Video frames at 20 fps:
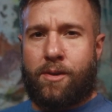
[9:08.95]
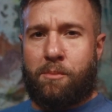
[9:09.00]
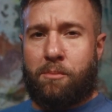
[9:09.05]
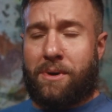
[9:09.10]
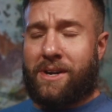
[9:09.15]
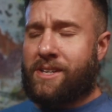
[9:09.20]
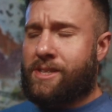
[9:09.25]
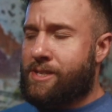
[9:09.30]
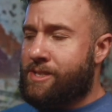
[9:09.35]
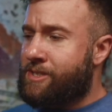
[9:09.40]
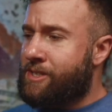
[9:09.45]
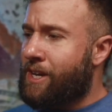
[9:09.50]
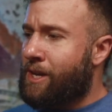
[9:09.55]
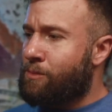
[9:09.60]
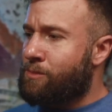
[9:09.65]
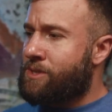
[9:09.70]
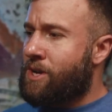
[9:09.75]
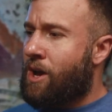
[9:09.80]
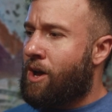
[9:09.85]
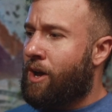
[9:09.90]
But at the
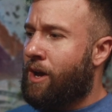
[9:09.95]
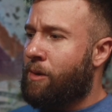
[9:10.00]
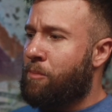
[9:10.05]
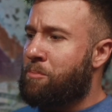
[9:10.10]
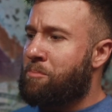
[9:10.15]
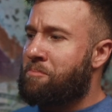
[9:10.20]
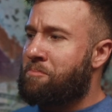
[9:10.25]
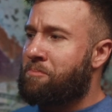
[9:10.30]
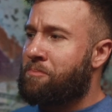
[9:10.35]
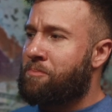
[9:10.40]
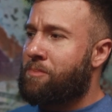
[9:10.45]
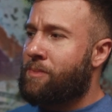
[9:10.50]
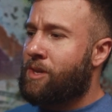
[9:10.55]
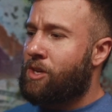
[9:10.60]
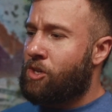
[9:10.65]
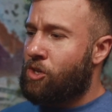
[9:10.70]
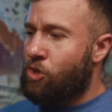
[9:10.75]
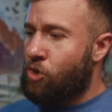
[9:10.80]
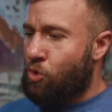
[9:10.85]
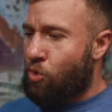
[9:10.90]
same time,
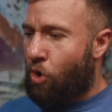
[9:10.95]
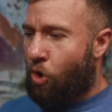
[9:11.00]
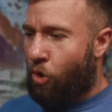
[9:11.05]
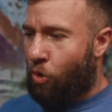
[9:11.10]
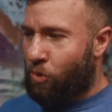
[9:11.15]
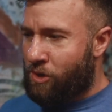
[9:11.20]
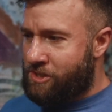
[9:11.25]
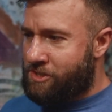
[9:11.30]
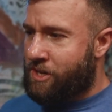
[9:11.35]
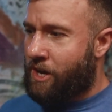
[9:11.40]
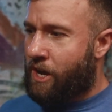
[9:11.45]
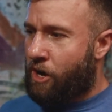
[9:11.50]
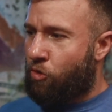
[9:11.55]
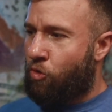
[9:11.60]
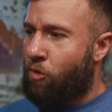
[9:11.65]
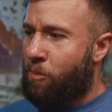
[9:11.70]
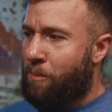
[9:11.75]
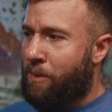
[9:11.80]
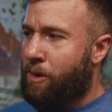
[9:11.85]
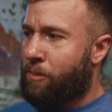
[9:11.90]
you always got to
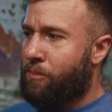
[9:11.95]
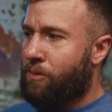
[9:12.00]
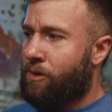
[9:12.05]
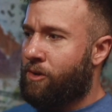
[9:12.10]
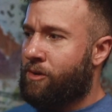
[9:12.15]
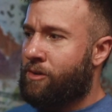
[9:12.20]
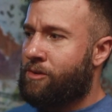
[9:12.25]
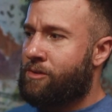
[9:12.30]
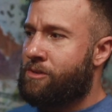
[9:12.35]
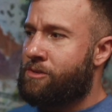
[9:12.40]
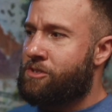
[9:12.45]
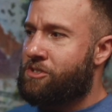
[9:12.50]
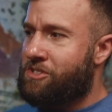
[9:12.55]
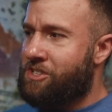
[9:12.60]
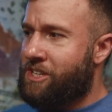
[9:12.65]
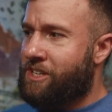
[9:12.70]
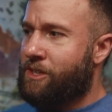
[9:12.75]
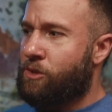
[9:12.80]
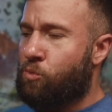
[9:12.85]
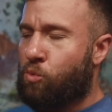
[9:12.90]
remember
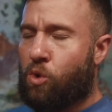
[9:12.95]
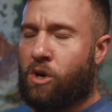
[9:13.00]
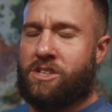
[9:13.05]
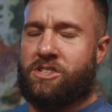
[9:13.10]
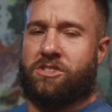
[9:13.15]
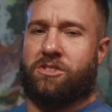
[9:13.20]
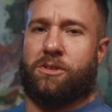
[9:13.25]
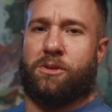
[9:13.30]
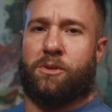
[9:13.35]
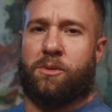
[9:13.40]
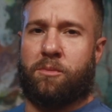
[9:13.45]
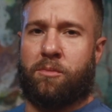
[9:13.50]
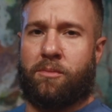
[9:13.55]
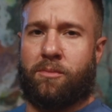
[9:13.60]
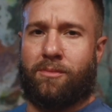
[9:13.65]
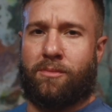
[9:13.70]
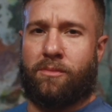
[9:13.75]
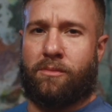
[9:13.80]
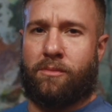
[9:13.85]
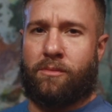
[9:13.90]
she didn't want you.
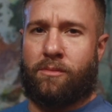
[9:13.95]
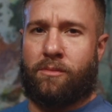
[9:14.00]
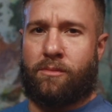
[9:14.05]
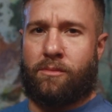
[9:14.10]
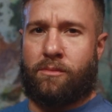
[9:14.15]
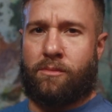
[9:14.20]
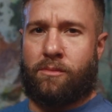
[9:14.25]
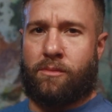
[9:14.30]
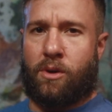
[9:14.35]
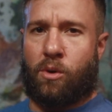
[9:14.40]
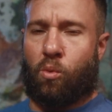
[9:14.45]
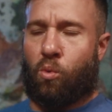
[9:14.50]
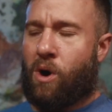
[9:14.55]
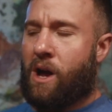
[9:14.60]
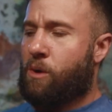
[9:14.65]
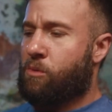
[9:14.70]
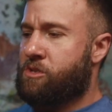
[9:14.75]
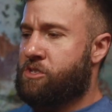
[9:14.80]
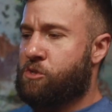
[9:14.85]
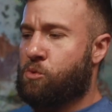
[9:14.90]

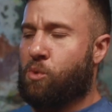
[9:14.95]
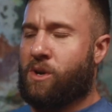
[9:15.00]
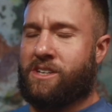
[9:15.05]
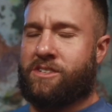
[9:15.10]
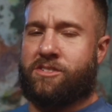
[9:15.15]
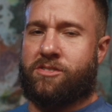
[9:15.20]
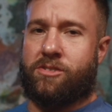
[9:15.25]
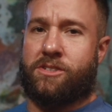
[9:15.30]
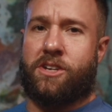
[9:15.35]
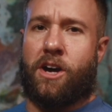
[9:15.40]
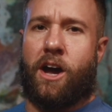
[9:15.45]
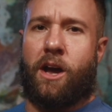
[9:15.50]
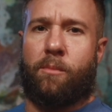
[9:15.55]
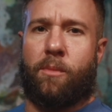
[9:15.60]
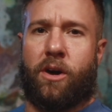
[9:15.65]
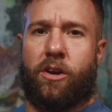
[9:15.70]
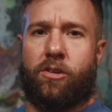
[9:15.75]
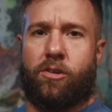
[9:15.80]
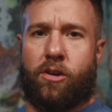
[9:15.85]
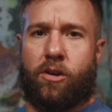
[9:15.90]
Why would you waste your time
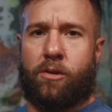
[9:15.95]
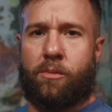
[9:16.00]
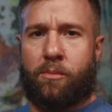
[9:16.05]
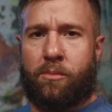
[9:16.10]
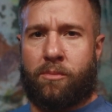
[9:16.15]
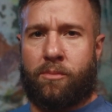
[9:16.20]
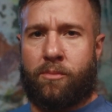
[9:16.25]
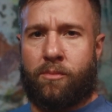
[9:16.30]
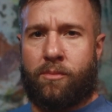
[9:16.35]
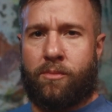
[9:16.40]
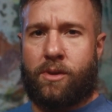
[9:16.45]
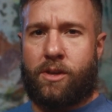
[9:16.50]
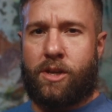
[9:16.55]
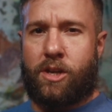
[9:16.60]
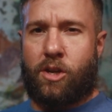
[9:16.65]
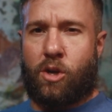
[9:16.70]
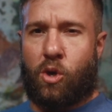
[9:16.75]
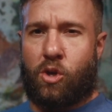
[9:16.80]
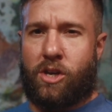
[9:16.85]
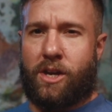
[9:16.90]
on her?
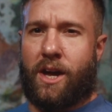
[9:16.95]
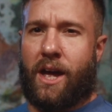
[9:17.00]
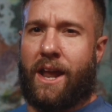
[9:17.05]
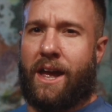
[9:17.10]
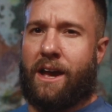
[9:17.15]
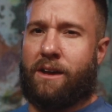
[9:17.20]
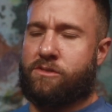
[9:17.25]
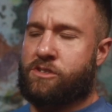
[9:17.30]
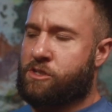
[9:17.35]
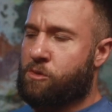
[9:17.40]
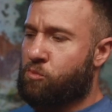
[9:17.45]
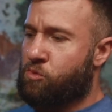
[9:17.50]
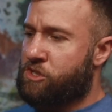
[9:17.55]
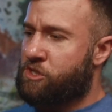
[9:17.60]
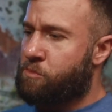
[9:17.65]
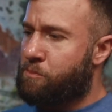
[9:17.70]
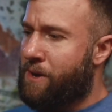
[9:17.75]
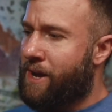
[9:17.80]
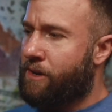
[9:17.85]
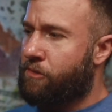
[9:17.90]
You know, you got to have some
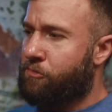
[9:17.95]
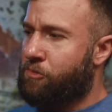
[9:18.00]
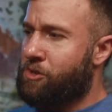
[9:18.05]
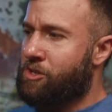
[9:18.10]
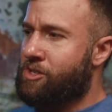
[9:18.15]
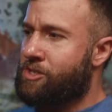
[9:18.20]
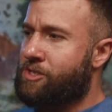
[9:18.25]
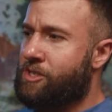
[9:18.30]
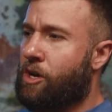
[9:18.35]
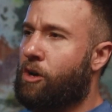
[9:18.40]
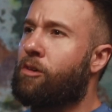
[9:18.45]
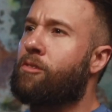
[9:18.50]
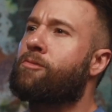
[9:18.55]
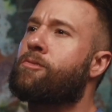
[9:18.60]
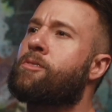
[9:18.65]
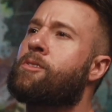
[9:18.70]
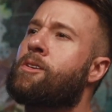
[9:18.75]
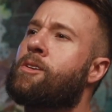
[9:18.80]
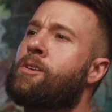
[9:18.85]
respect for yourself.